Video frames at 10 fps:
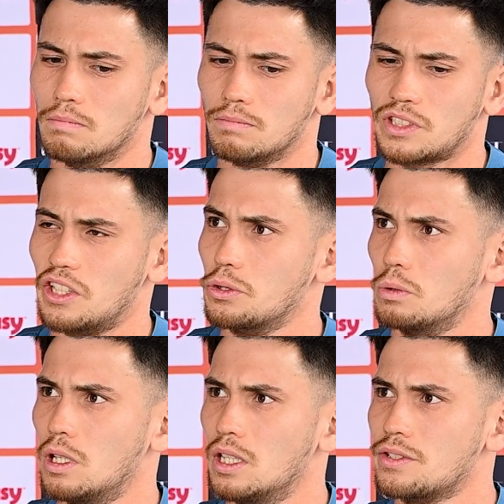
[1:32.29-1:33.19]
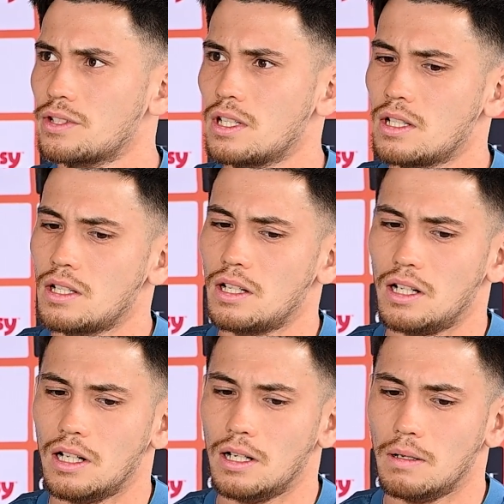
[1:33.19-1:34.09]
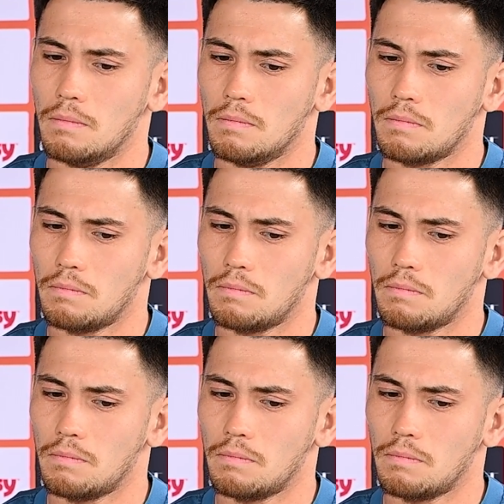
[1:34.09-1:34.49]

schedule-wise, but